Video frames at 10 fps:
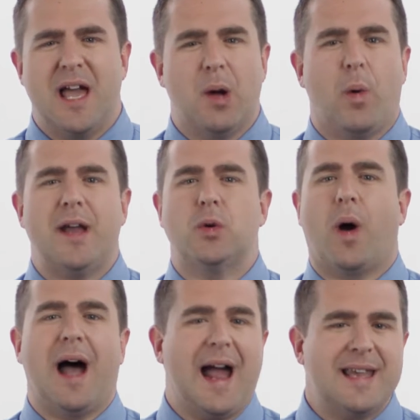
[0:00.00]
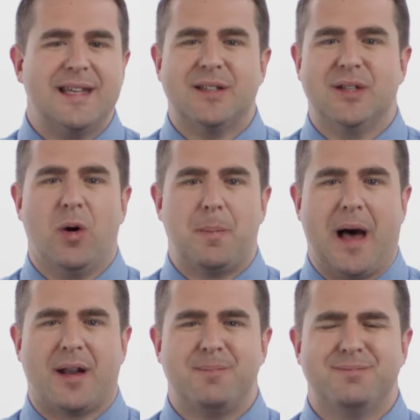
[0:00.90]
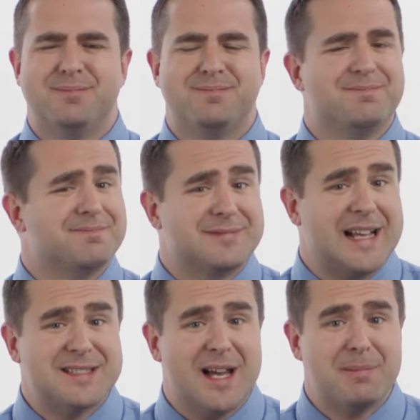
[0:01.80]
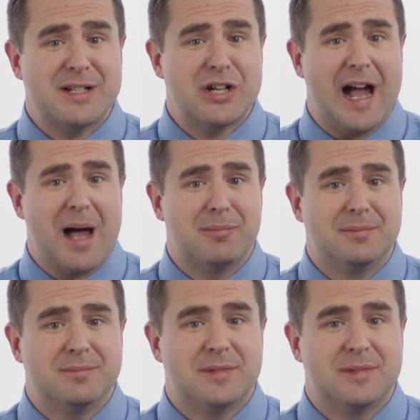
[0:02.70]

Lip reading: and why do I need to know about it? That's not my job.